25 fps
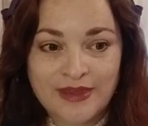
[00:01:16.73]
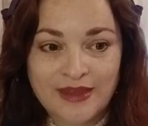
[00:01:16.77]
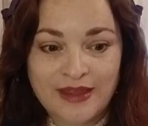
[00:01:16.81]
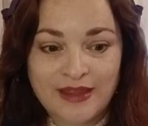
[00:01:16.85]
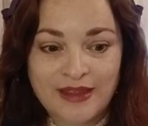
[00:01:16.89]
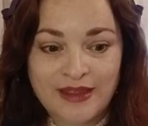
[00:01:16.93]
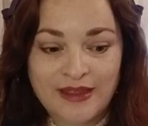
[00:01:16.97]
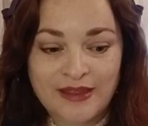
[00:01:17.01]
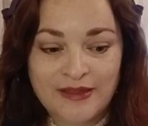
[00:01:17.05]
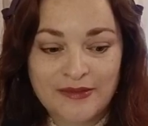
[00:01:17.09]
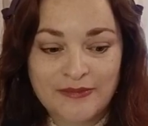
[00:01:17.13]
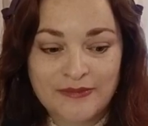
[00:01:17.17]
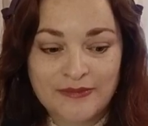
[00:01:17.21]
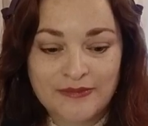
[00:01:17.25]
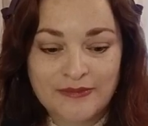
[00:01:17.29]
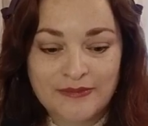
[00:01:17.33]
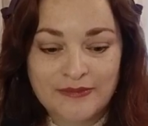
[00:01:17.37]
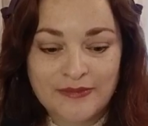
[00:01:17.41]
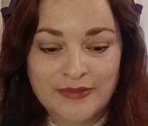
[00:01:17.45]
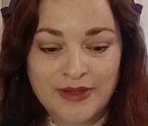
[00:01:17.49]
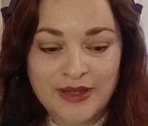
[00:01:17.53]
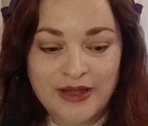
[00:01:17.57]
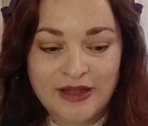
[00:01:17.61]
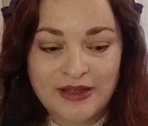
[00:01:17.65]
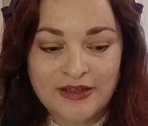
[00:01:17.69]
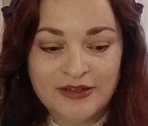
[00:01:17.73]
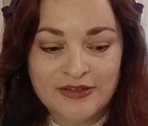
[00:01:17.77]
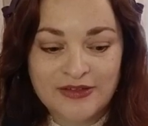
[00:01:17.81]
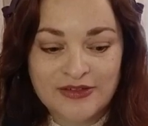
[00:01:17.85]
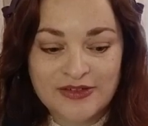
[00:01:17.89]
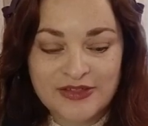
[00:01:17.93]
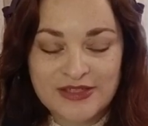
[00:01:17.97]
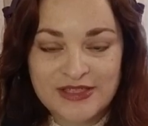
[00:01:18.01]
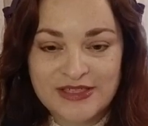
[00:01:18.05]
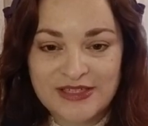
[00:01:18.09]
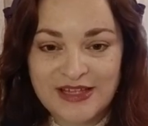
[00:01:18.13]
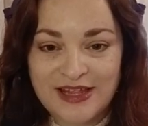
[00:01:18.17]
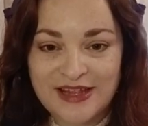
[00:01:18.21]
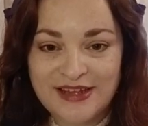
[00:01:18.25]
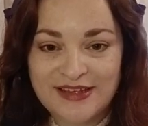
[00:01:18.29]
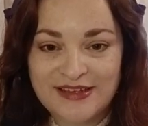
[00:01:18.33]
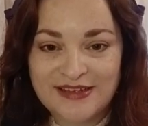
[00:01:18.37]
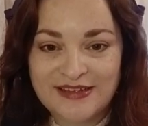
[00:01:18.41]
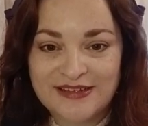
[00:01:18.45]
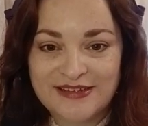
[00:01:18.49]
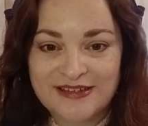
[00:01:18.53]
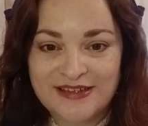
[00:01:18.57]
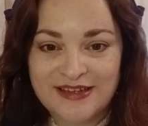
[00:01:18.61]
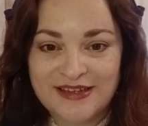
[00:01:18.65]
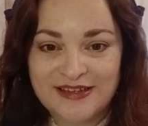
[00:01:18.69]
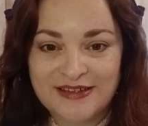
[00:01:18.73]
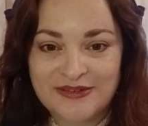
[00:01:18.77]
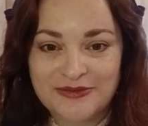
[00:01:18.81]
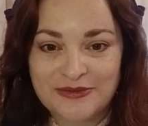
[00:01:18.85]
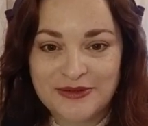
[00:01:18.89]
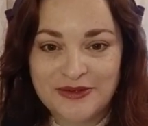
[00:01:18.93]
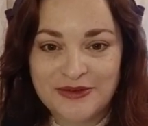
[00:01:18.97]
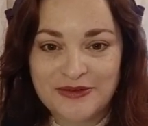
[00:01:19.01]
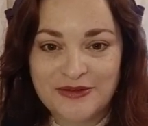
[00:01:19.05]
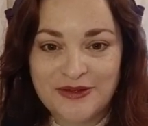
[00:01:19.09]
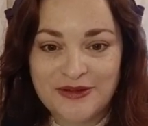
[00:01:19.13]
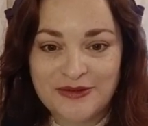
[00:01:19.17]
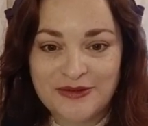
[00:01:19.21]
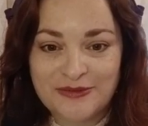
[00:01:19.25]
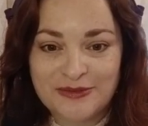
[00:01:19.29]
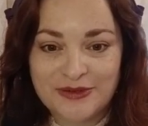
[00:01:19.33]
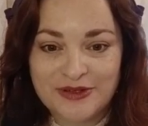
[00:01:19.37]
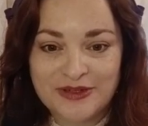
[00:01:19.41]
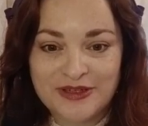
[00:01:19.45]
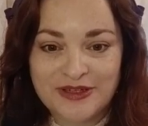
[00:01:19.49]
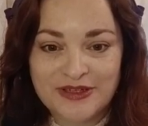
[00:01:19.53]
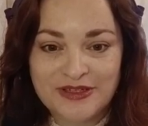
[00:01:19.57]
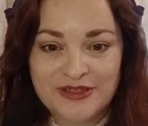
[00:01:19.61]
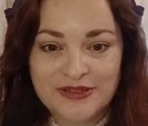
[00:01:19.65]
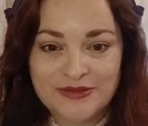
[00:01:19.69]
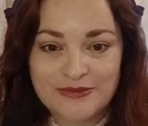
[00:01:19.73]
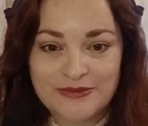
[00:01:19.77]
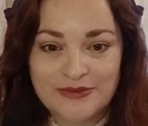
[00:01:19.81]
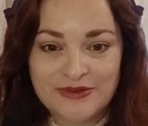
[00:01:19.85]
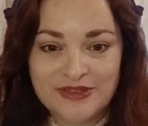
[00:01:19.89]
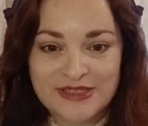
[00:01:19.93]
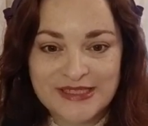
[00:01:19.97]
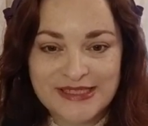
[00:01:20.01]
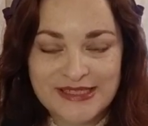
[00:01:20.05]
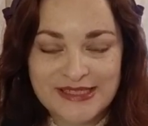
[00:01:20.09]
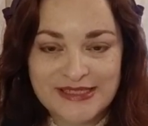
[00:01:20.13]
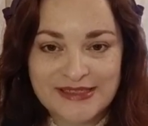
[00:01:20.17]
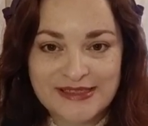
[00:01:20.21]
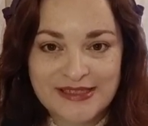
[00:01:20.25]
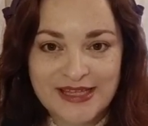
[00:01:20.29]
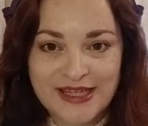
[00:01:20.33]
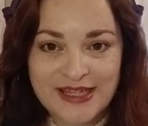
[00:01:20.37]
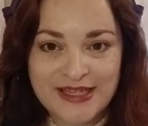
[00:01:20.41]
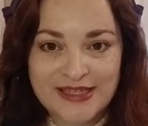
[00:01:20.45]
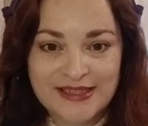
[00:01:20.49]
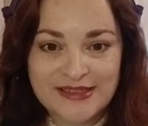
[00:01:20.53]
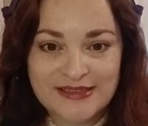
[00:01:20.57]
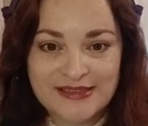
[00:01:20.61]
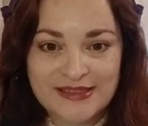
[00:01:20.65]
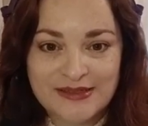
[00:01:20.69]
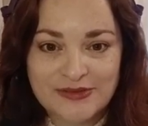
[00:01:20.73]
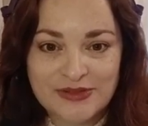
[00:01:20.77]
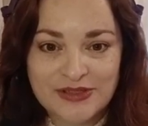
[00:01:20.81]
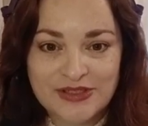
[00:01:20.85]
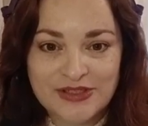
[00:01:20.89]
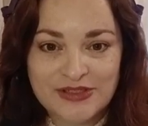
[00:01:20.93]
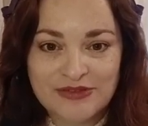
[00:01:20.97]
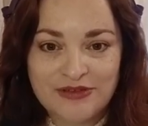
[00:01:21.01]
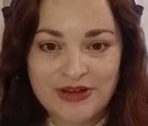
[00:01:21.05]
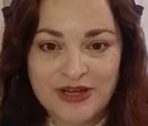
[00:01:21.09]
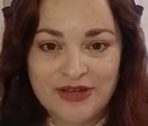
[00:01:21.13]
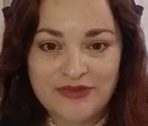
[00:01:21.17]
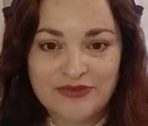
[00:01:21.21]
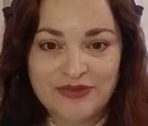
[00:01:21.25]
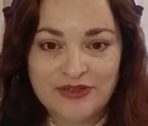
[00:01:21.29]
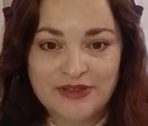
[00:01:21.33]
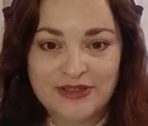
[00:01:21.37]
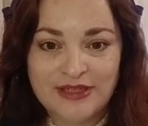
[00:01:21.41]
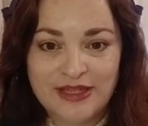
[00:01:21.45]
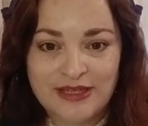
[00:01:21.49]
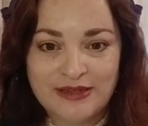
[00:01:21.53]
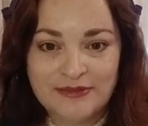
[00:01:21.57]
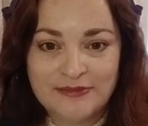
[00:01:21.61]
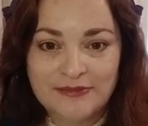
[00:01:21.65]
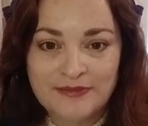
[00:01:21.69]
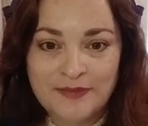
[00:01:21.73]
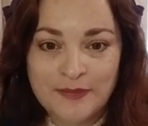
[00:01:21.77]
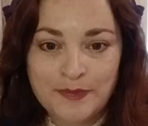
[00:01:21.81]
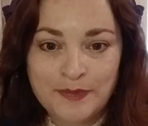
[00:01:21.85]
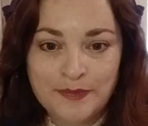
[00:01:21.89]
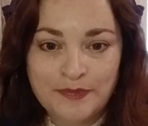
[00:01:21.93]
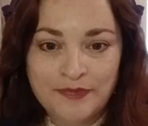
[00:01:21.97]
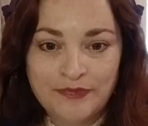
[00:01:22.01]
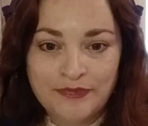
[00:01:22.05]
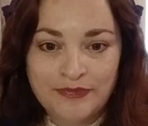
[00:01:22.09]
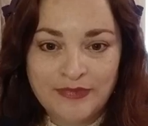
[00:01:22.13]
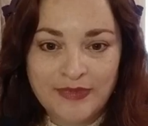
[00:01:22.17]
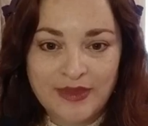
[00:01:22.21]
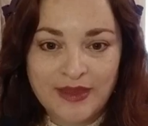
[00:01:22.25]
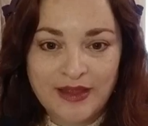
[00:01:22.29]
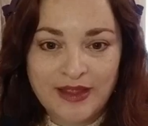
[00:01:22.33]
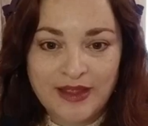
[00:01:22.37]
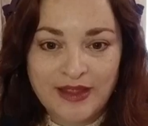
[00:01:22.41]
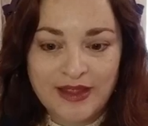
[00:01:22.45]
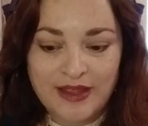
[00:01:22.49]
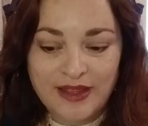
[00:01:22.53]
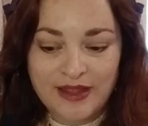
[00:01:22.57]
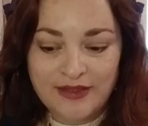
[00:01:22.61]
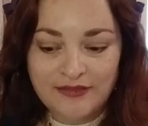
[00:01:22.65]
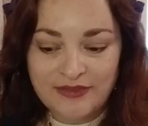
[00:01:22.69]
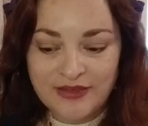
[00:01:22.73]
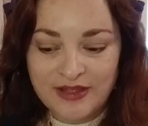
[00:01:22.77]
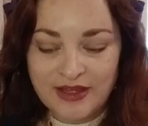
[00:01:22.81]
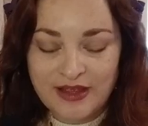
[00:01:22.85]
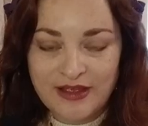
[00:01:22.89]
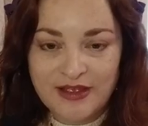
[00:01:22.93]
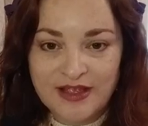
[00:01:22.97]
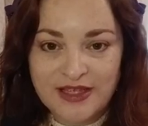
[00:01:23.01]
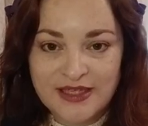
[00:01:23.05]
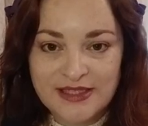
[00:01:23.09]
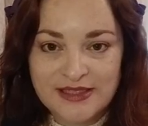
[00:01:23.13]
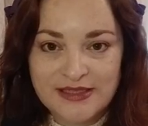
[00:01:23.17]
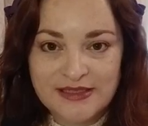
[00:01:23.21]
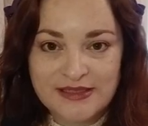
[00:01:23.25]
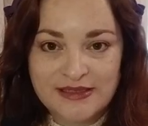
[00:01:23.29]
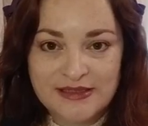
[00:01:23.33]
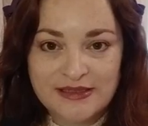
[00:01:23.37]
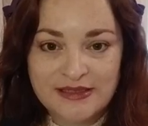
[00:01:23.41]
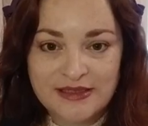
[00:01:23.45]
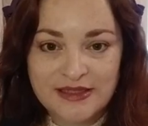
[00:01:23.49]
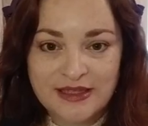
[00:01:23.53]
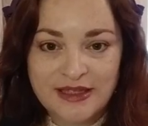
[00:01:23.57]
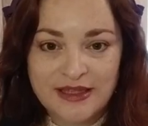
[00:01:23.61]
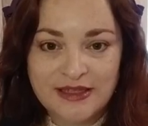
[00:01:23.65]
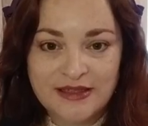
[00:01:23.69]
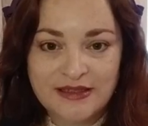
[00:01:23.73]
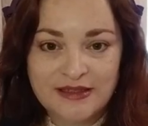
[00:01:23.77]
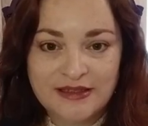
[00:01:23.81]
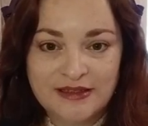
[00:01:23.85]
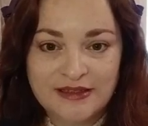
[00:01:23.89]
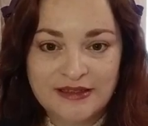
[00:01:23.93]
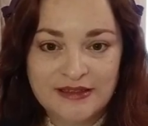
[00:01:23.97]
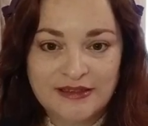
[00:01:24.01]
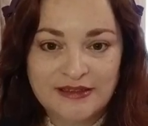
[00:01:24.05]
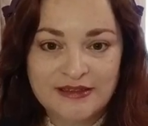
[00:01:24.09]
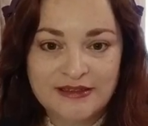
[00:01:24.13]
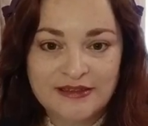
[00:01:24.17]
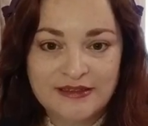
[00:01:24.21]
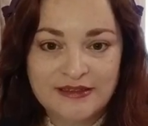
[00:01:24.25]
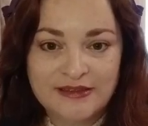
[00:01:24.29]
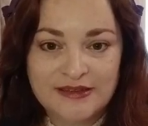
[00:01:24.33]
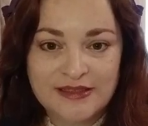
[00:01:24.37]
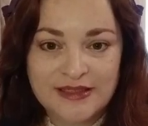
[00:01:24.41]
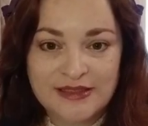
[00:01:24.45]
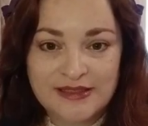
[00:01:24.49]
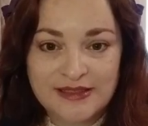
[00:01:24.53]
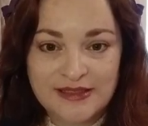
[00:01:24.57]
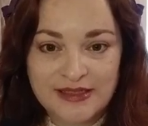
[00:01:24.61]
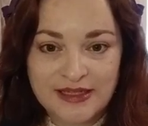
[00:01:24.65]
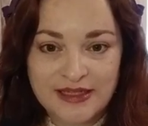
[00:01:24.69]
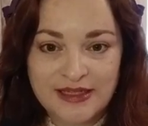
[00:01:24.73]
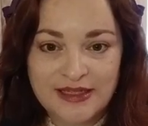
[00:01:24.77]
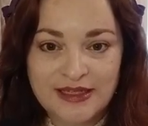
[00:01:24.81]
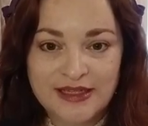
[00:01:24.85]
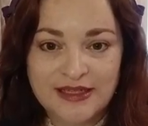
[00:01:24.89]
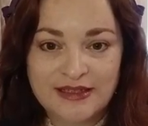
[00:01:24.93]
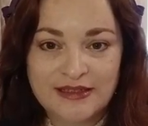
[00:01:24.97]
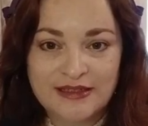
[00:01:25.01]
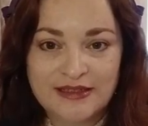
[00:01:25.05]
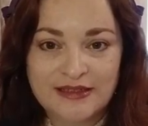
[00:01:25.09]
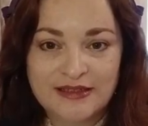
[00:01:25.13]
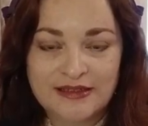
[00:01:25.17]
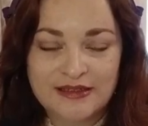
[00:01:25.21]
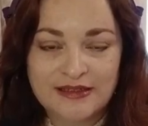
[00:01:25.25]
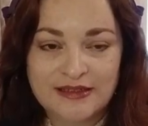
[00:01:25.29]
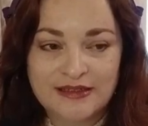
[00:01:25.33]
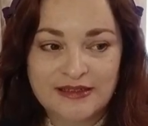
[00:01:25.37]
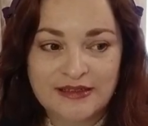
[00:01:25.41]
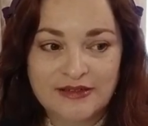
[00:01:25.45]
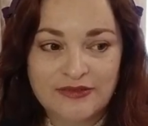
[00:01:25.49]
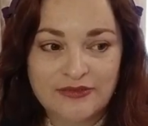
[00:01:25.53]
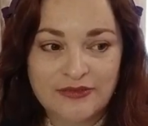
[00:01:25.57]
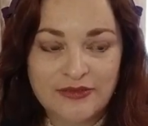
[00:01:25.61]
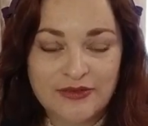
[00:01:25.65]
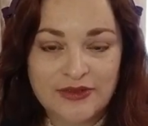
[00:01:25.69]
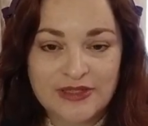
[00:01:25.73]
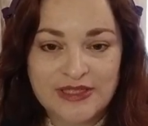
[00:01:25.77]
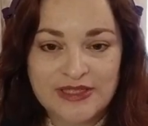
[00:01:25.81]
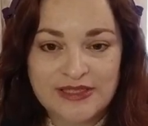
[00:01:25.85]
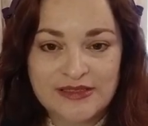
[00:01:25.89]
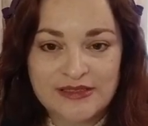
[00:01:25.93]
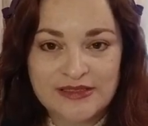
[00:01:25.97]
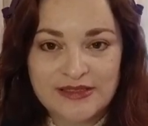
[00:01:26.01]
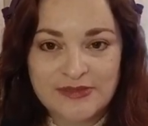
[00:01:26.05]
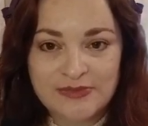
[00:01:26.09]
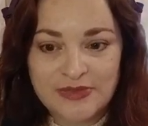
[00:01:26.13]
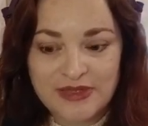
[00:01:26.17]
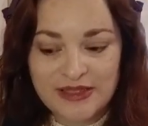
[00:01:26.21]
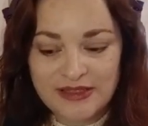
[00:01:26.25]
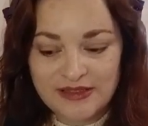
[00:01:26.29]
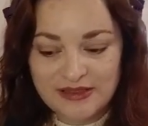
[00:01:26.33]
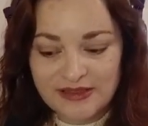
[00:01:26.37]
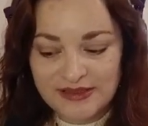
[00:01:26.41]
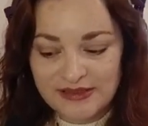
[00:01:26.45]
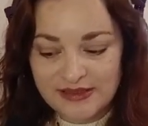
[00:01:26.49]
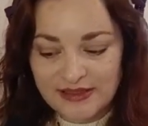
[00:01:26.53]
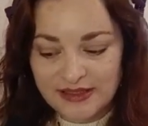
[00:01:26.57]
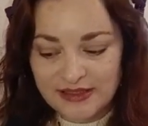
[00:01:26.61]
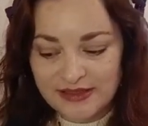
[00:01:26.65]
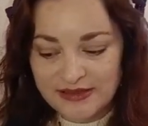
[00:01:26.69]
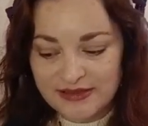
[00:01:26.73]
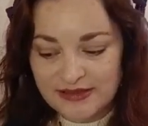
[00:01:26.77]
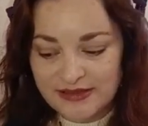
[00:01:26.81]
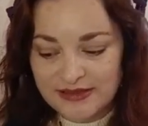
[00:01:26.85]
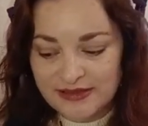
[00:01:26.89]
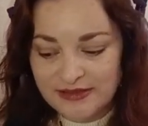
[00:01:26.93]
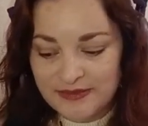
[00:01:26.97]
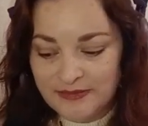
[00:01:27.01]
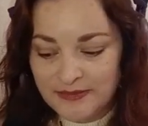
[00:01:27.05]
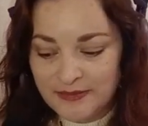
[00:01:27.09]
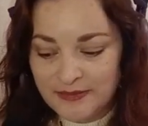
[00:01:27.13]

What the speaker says: I understand that we are all working towards these things. I'm just grateful that I have the eyes and to see and the voice to speak these things.